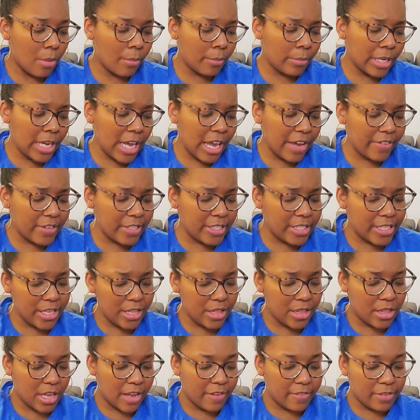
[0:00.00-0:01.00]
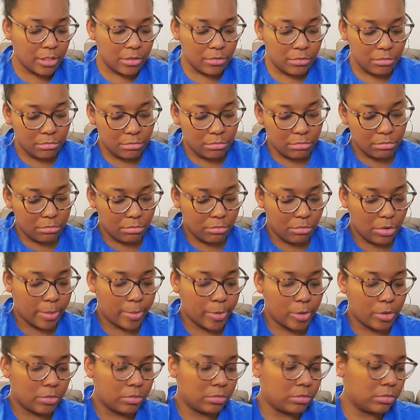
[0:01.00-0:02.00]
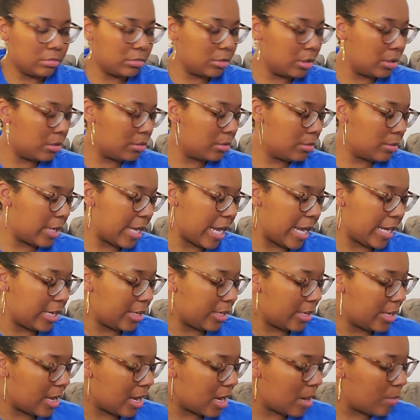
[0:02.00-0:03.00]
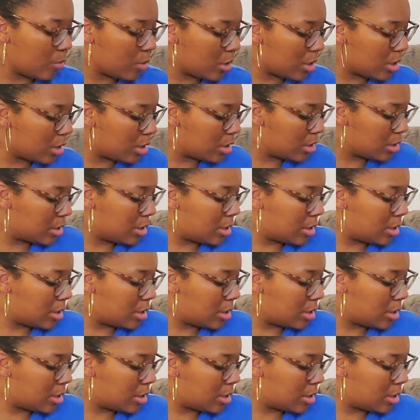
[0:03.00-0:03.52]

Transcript: But I have a T7 Rebel Canon camera.